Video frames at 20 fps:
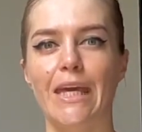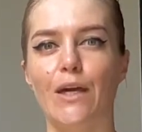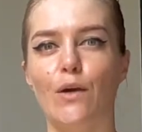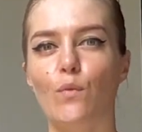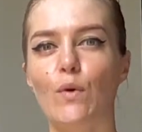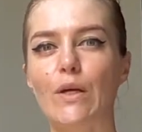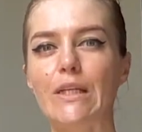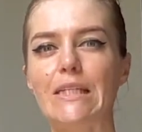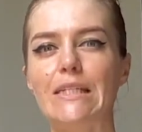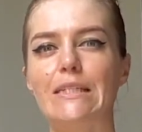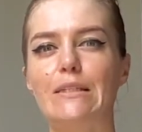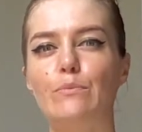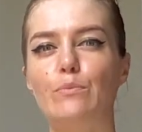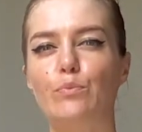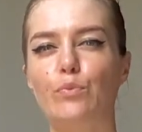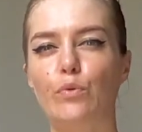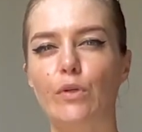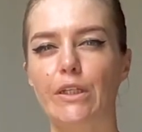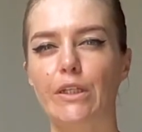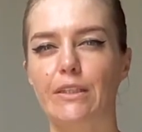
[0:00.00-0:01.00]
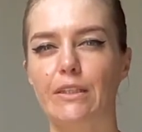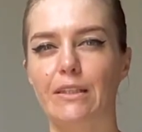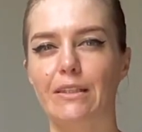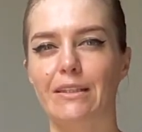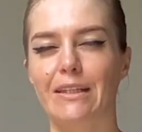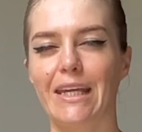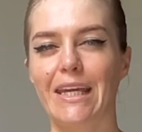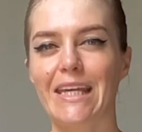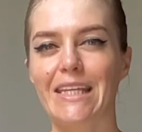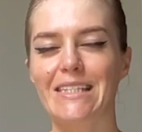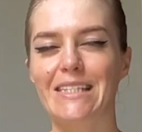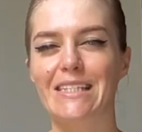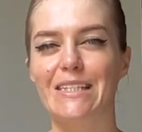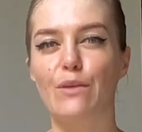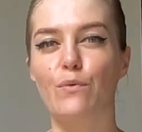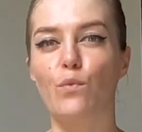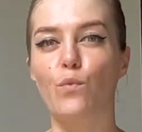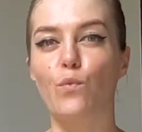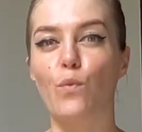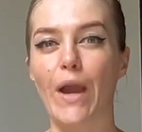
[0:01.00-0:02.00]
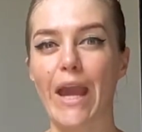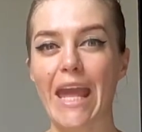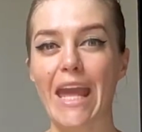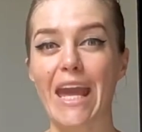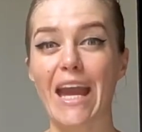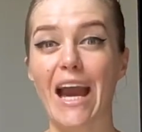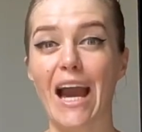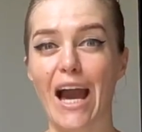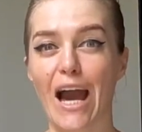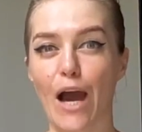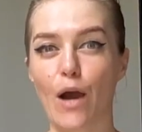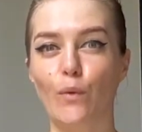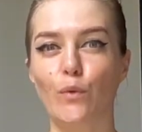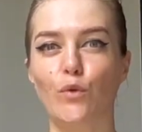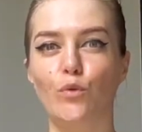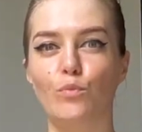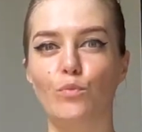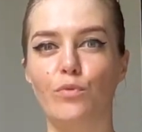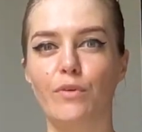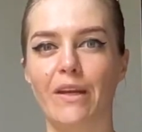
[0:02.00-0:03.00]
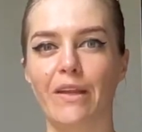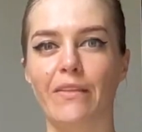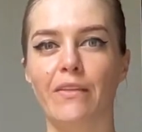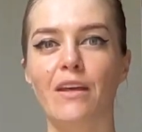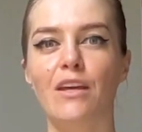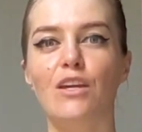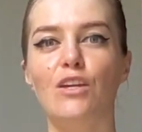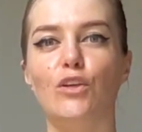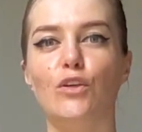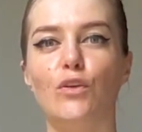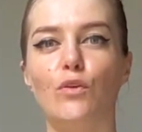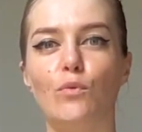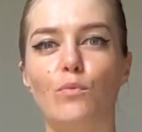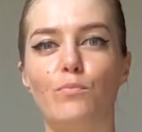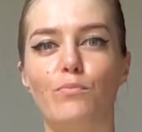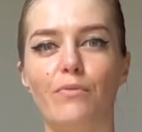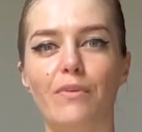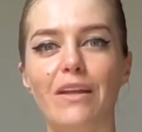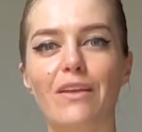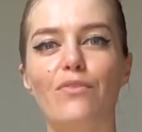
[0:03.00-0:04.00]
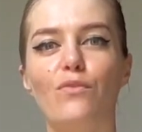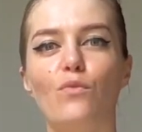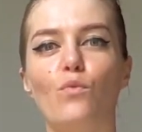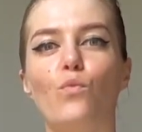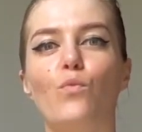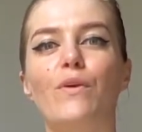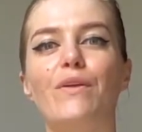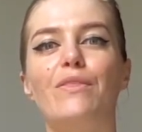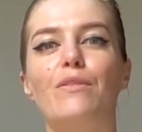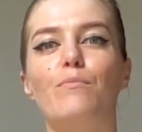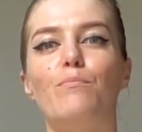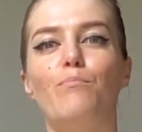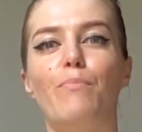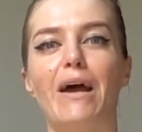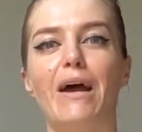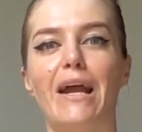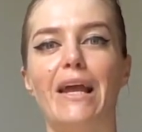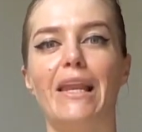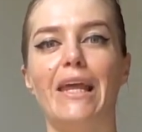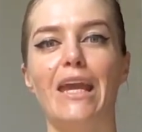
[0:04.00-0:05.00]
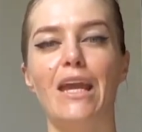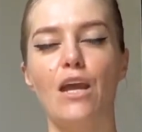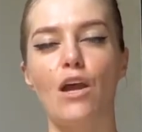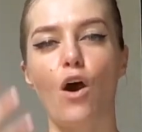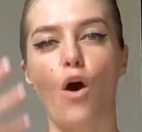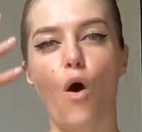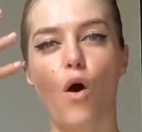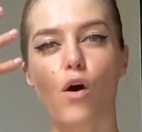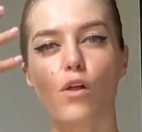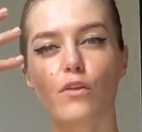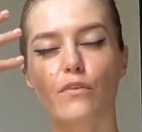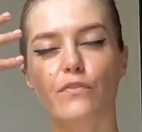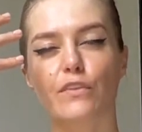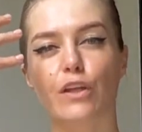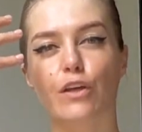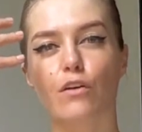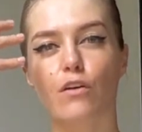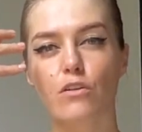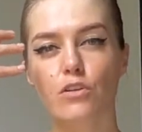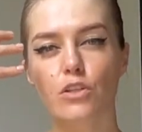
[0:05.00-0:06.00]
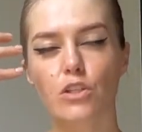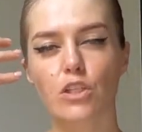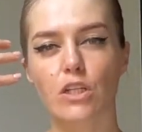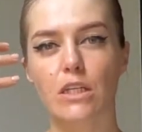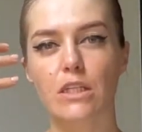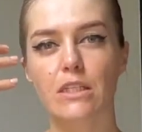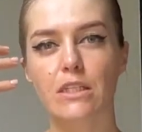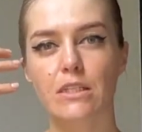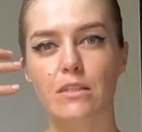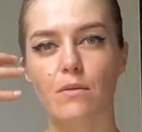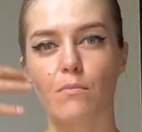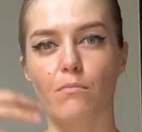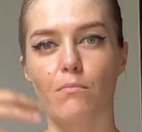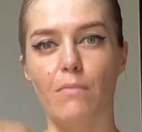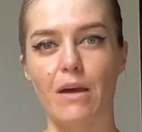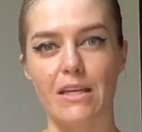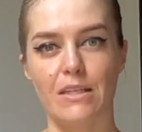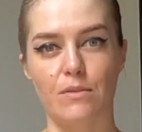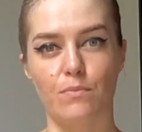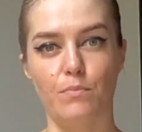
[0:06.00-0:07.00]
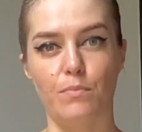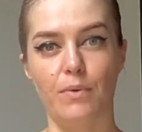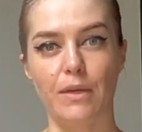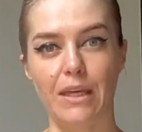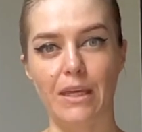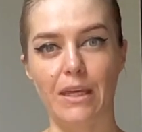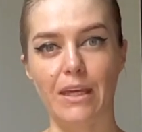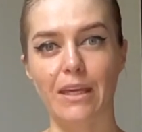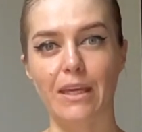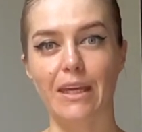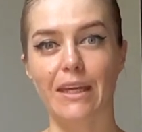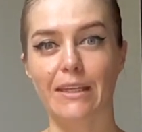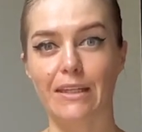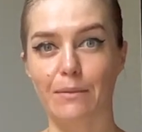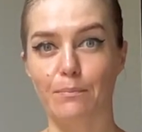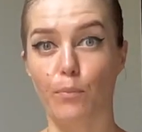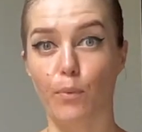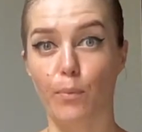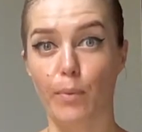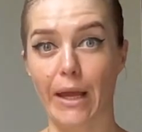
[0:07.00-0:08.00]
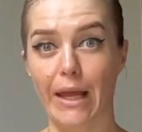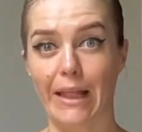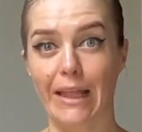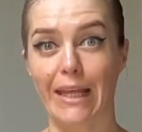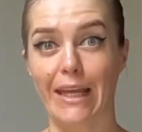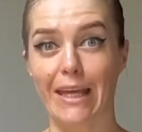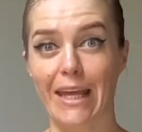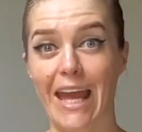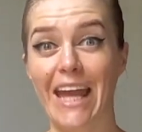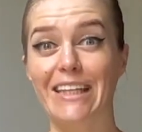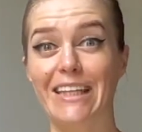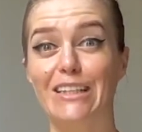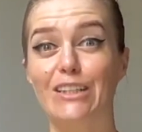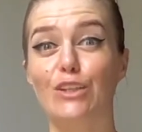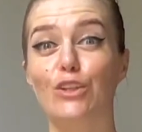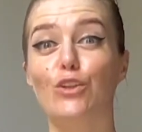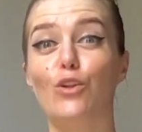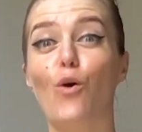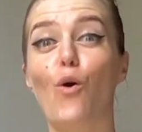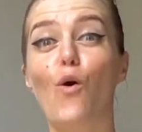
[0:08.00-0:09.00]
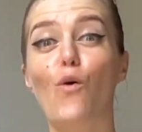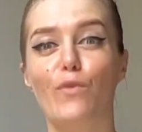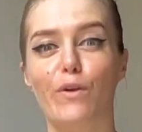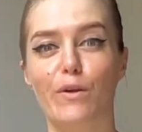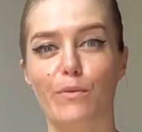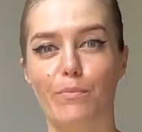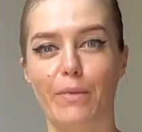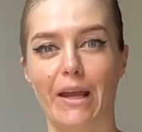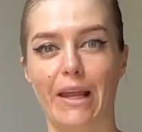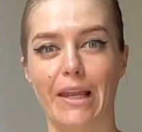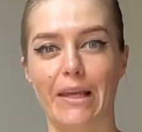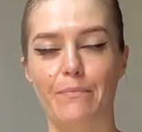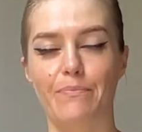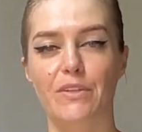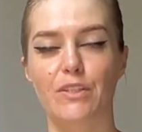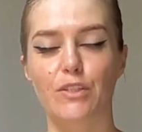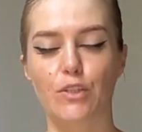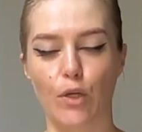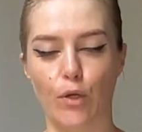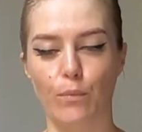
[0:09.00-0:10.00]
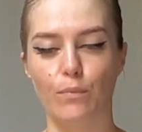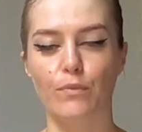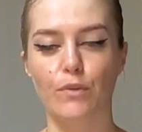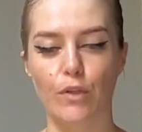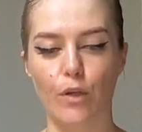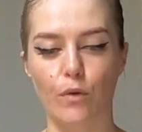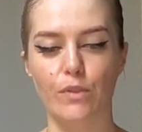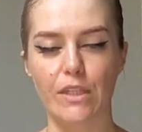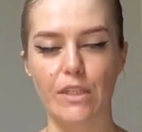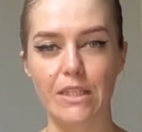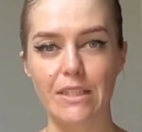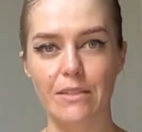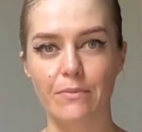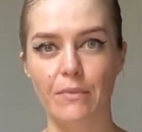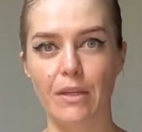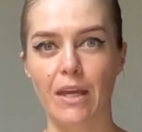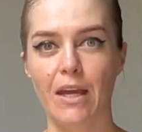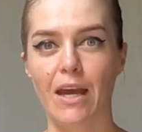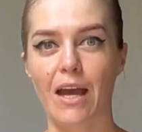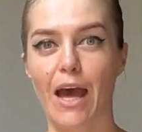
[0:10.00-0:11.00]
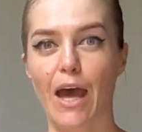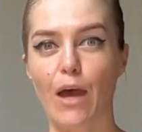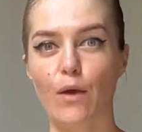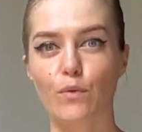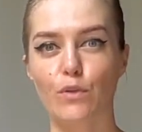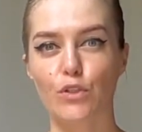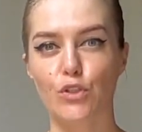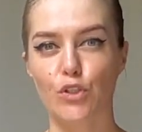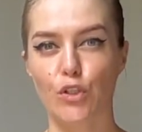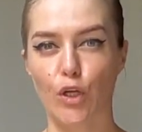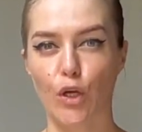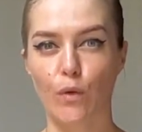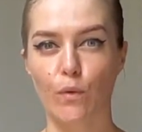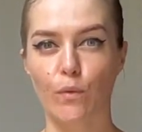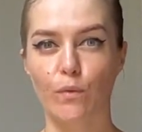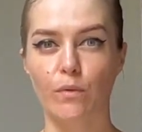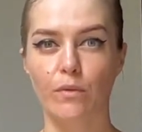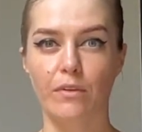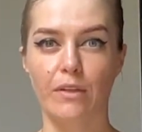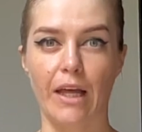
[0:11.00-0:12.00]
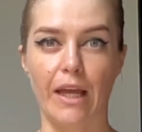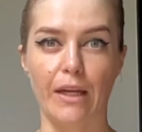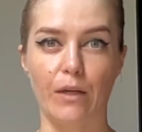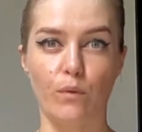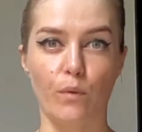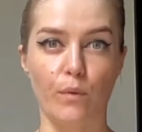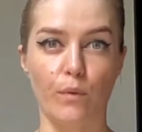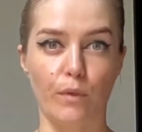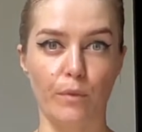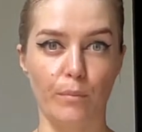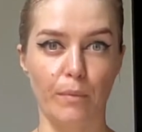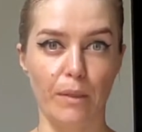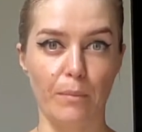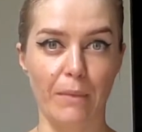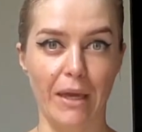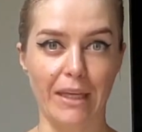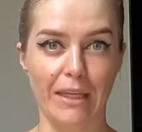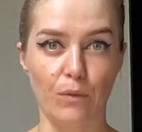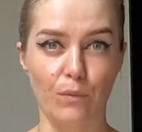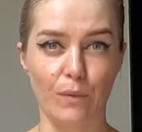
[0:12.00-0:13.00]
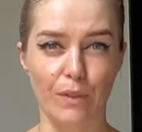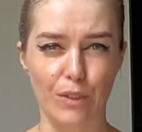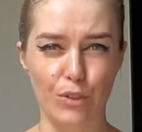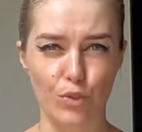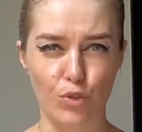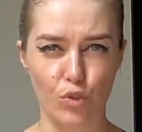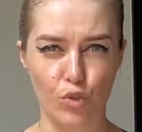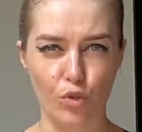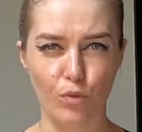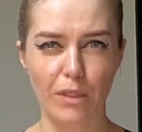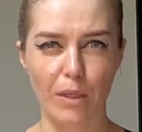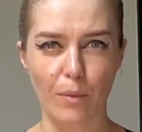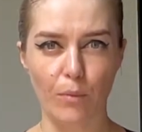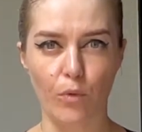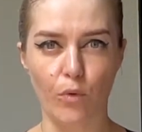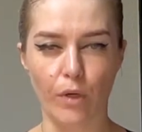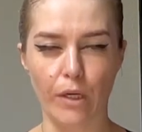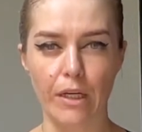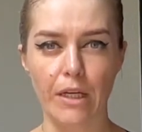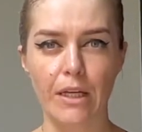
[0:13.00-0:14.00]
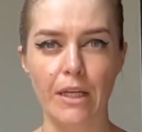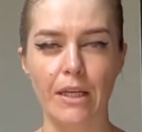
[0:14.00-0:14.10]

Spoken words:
What is important is the way how you breathe. You breathe with the belly. All of the conscious must be in a belly and the lower belly. So notice, I will show like we will be making with the sushumna more,